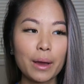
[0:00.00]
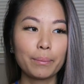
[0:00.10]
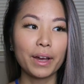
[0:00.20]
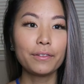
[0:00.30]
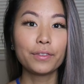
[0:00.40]

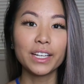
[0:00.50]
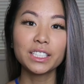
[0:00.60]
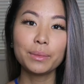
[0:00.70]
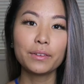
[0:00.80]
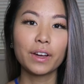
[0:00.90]
my friends
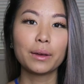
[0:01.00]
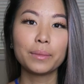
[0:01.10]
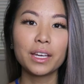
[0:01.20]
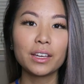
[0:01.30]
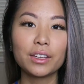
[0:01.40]
and my
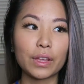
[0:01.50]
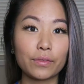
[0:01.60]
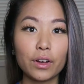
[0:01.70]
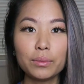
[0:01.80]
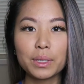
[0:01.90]
family, they
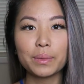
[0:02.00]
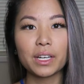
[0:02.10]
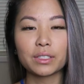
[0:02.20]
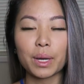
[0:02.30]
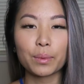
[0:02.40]
follow me
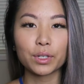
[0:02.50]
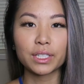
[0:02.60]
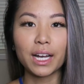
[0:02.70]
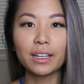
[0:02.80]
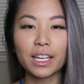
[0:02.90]
because of my
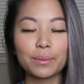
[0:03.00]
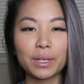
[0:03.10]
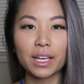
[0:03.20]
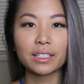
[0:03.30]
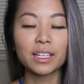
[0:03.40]
personality and
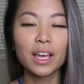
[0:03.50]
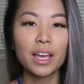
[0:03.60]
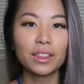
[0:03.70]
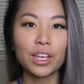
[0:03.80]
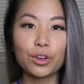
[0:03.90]
because
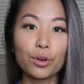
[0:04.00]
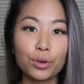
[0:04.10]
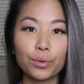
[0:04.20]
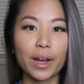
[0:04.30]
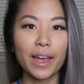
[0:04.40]
they know
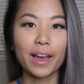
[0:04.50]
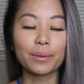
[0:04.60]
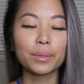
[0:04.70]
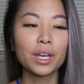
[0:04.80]
who I am.